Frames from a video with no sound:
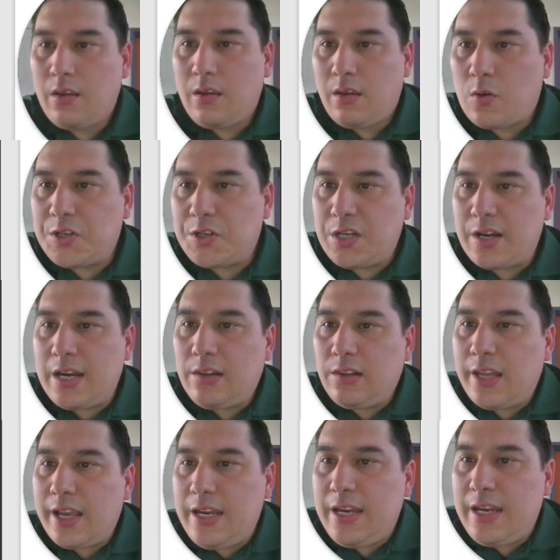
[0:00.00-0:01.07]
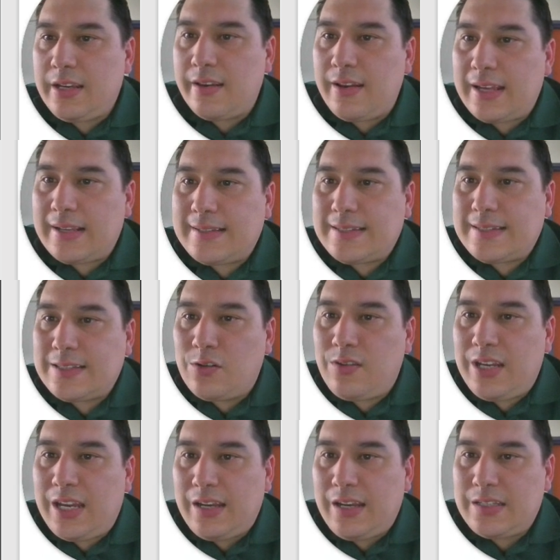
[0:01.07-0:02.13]
Question 8. Lenny connects to
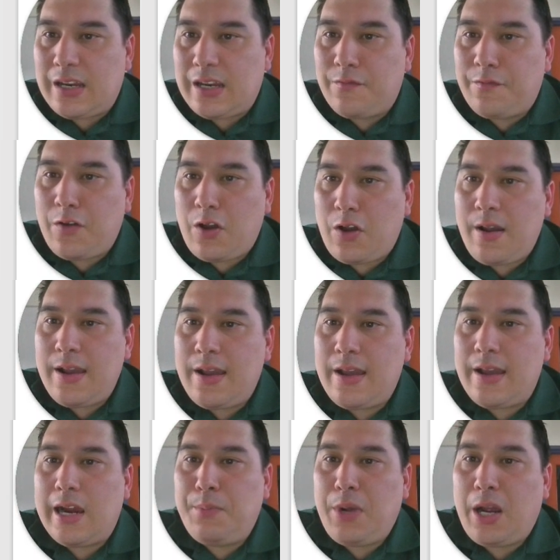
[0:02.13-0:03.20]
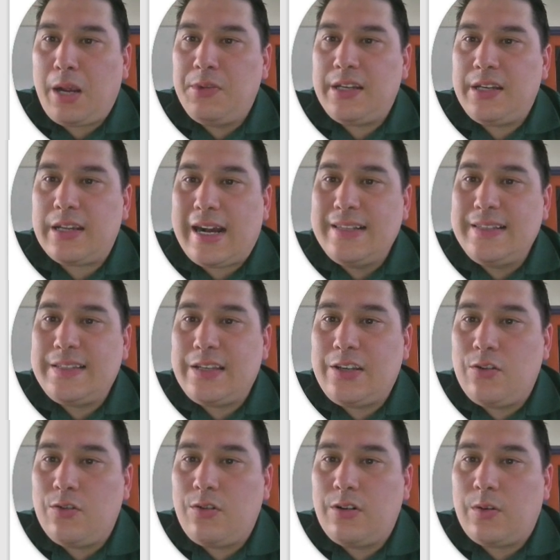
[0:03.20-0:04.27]
the internet via a public
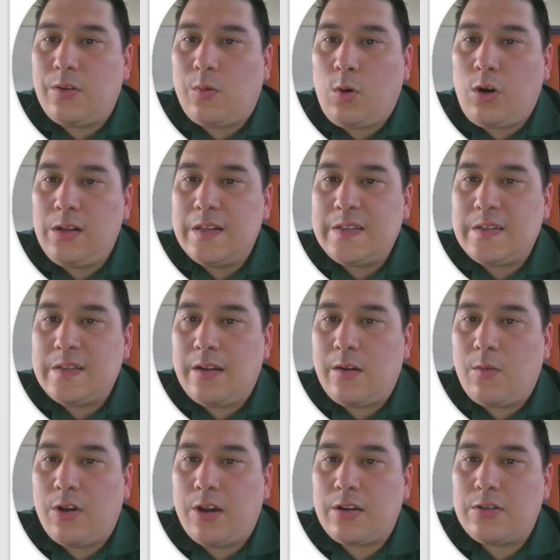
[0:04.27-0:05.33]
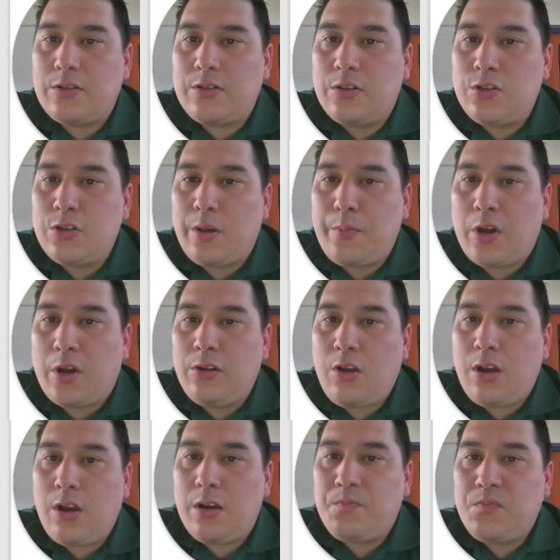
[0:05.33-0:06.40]
unsecured wireless network to shop
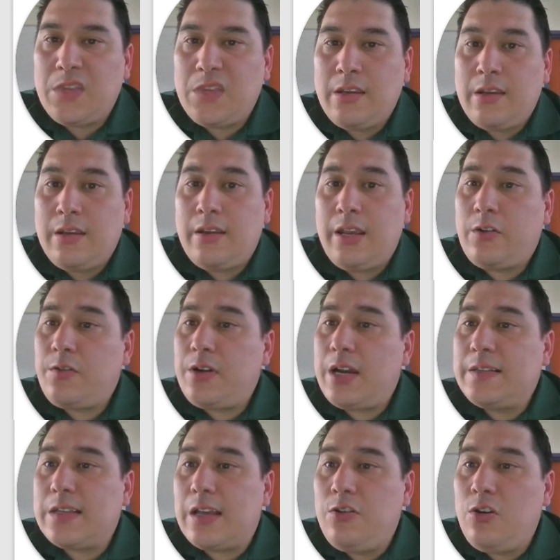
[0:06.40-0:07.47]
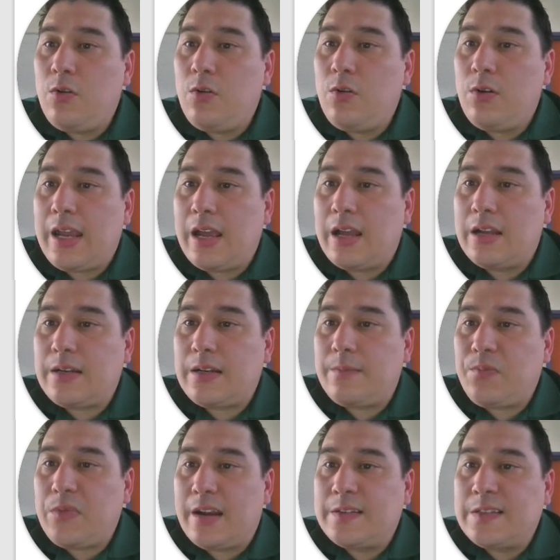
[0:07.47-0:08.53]
online. He creates a new account
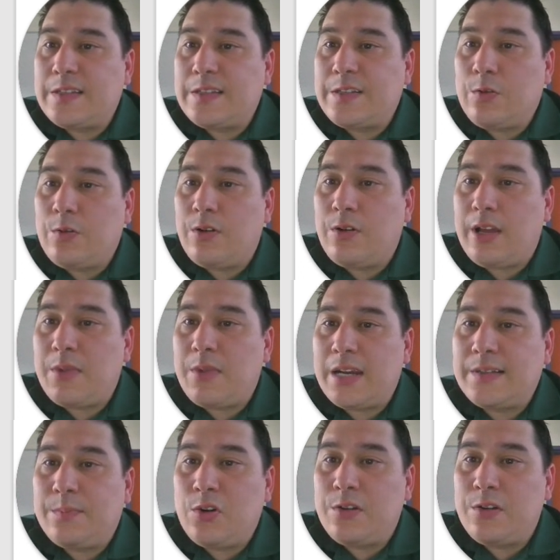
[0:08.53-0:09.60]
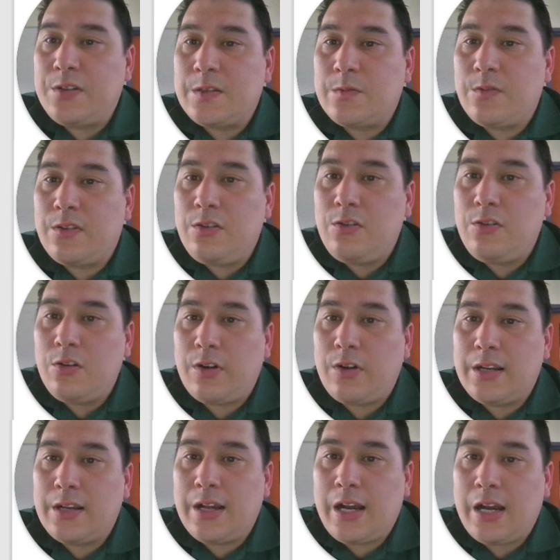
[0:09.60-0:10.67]
at a store and makes a purchase with a new
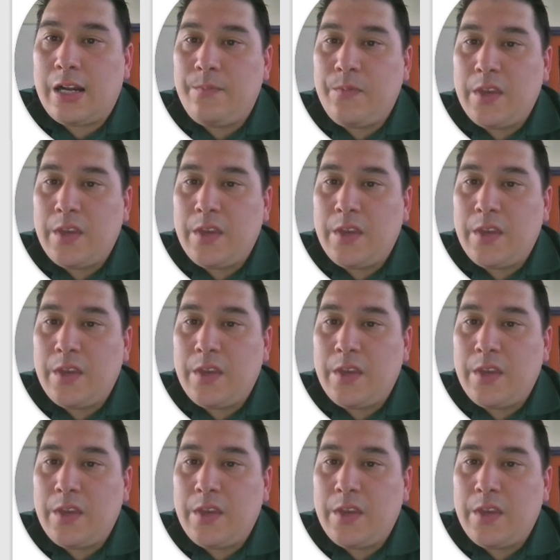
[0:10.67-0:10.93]
credit card